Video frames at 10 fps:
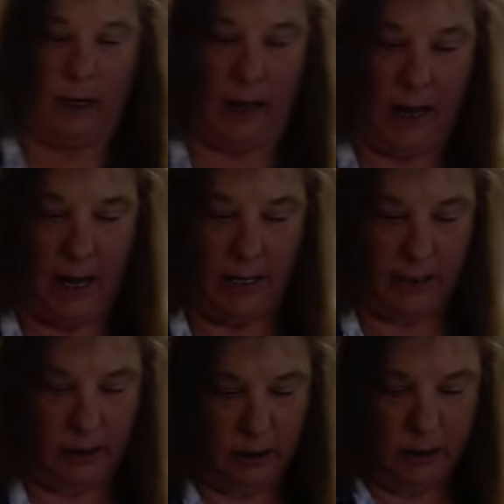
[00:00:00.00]
I had to
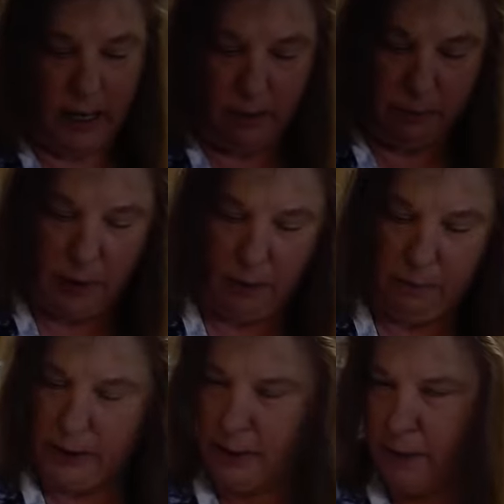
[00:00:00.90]
do that
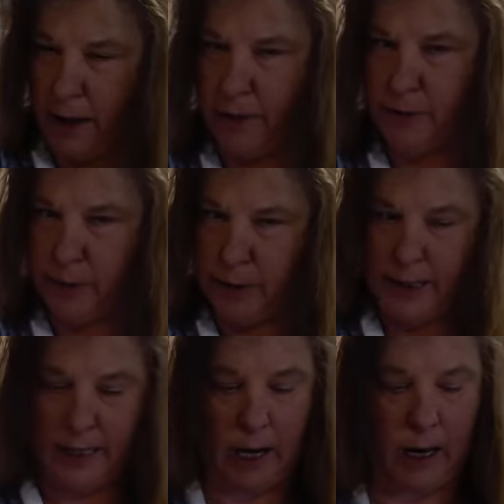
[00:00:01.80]
probably about 3
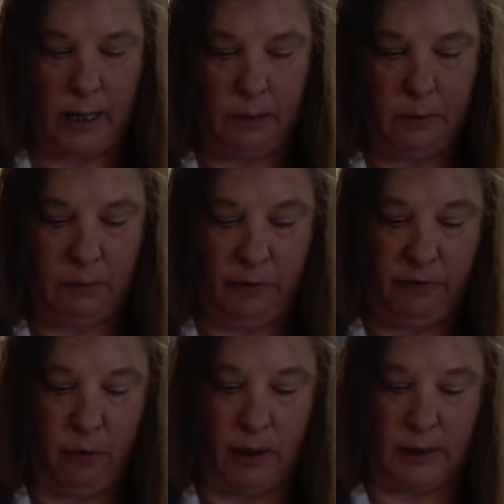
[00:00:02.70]
times
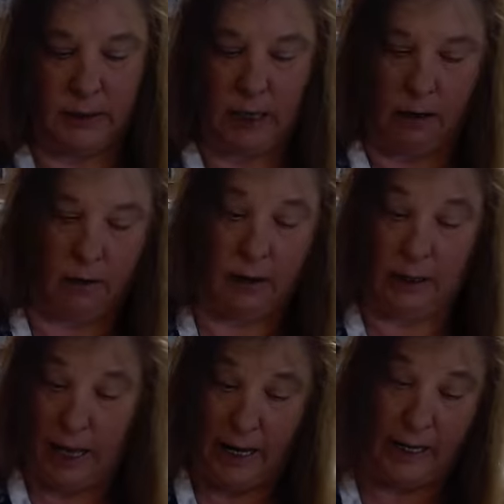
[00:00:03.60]
before it started
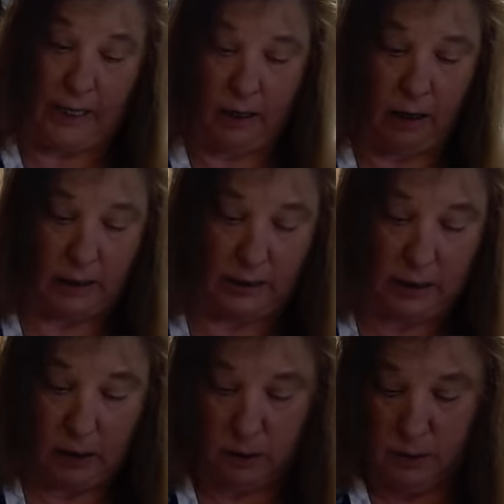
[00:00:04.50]
lighting on its
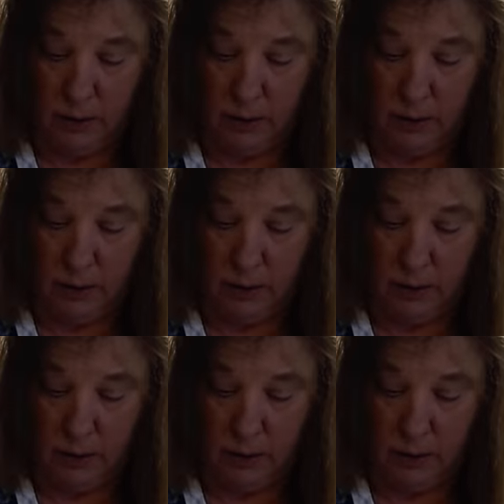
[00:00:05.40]
own.